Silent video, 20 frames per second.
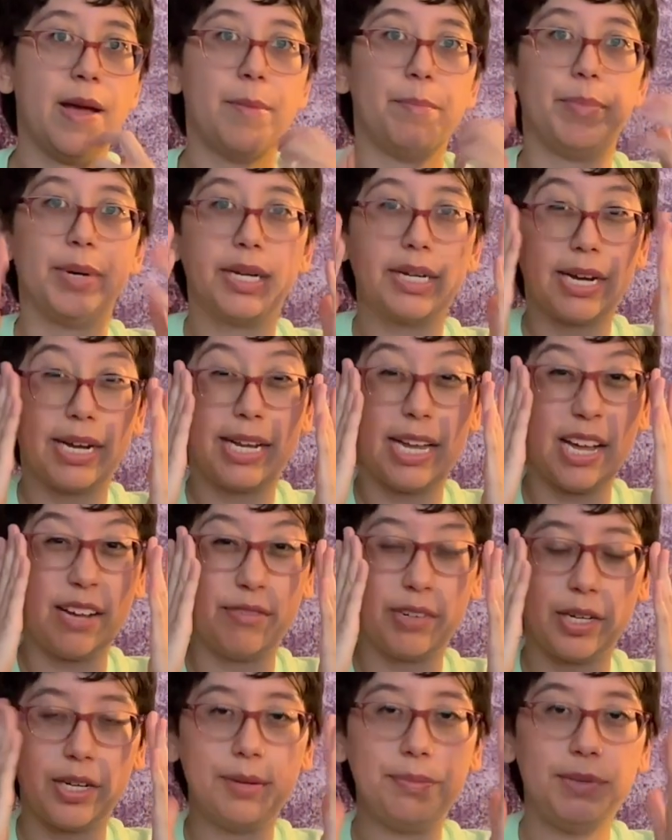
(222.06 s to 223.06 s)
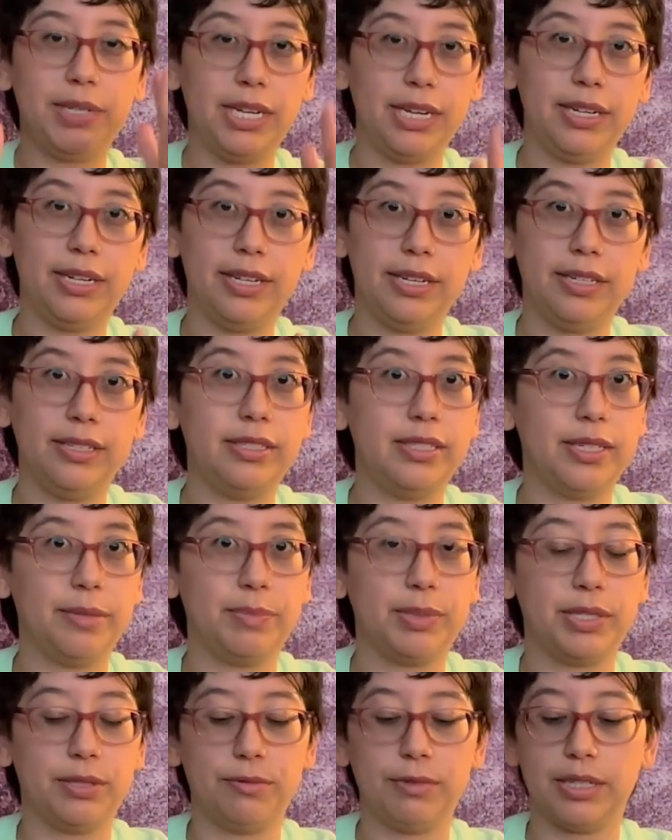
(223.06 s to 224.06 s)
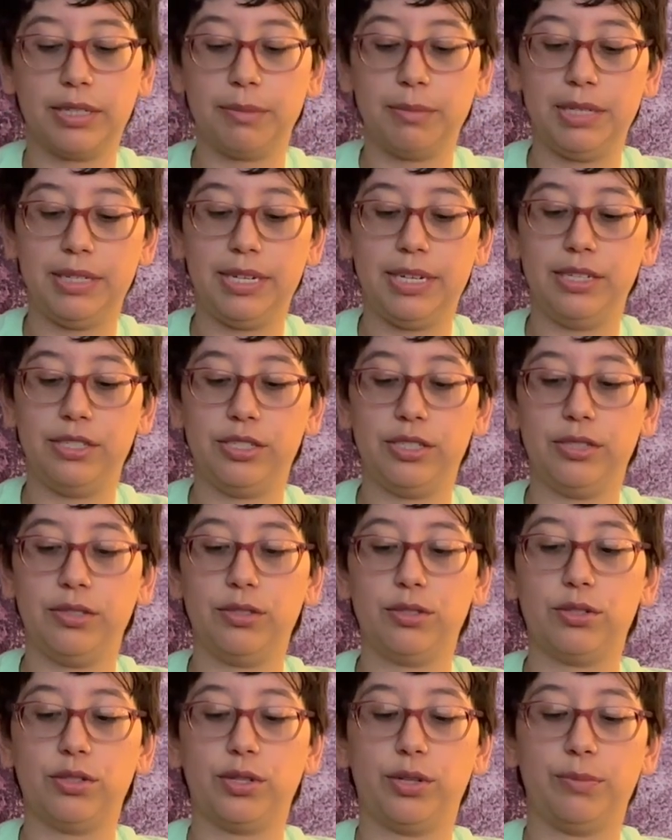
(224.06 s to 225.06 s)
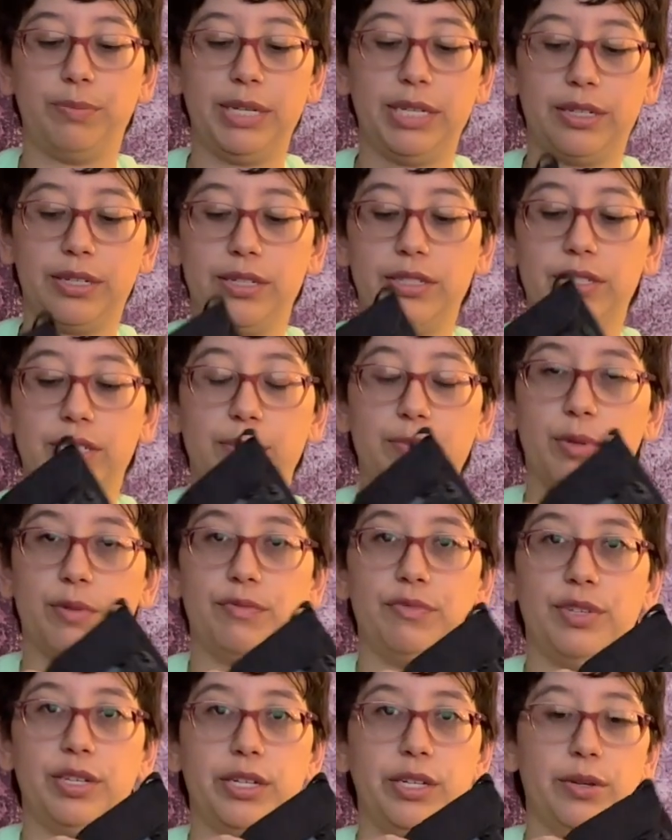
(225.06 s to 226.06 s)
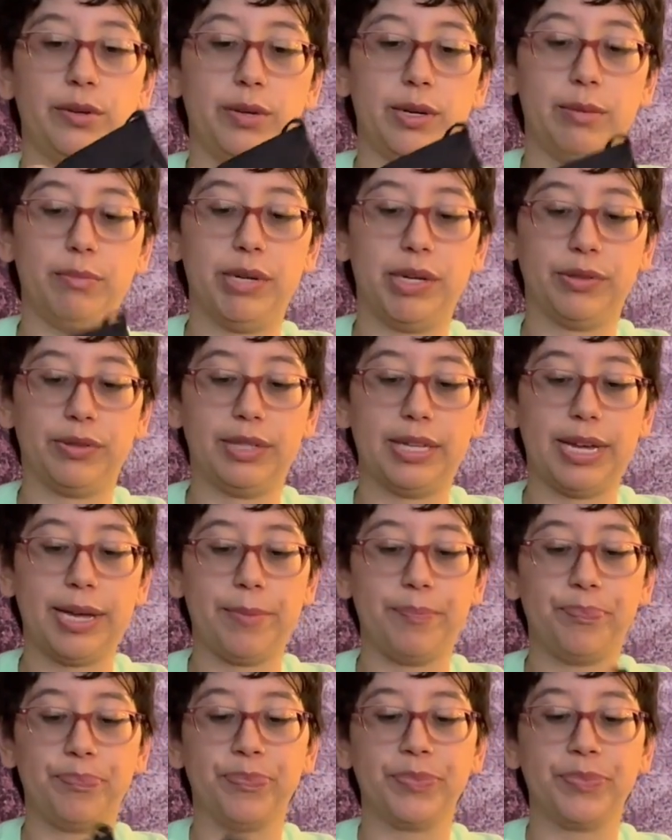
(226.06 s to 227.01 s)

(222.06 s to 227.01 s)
but I have updated tips and recommendations, so I'll make a separate video about that.